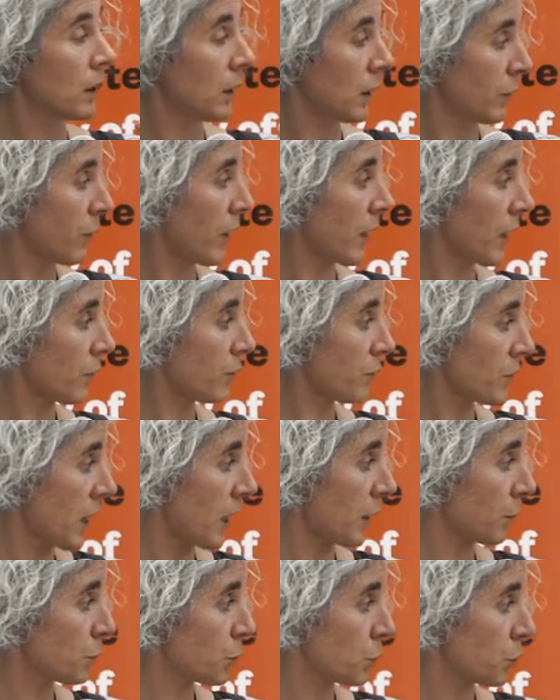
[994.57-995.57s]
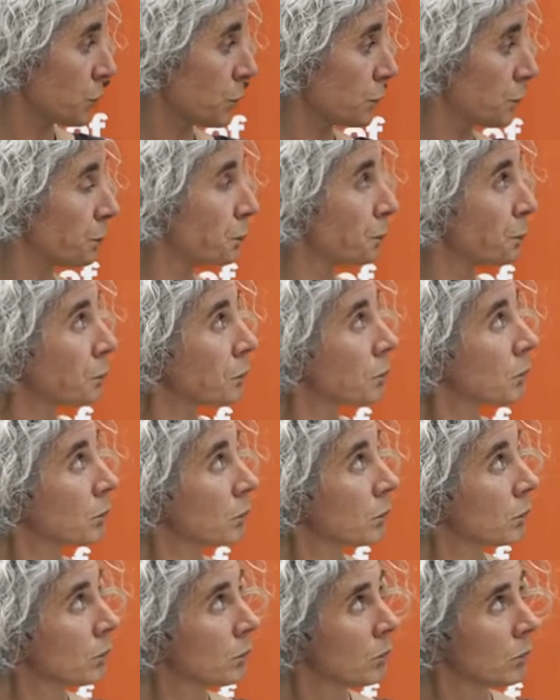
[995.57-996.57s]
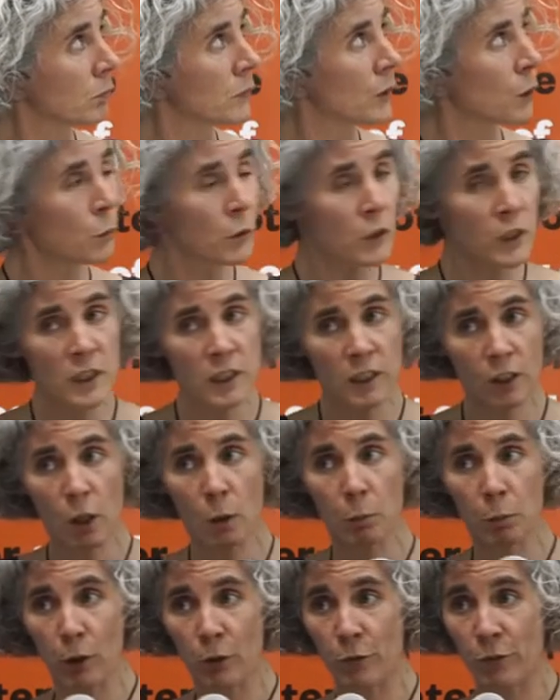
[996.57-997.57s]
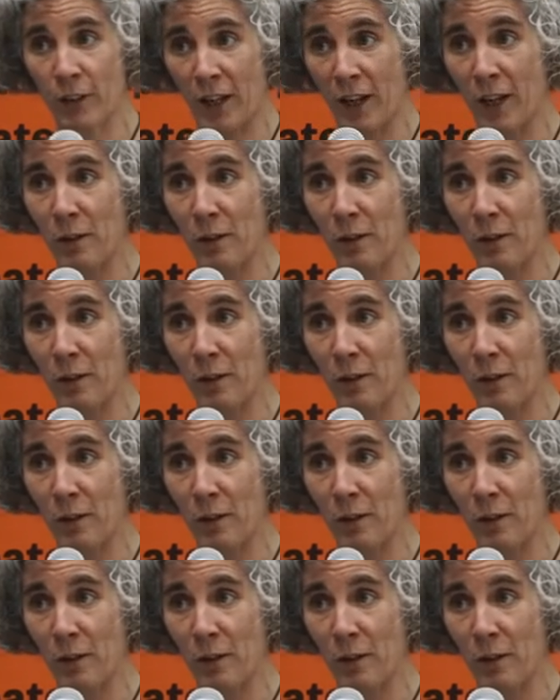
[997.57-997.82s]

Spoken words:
if I have time to, which is a couple of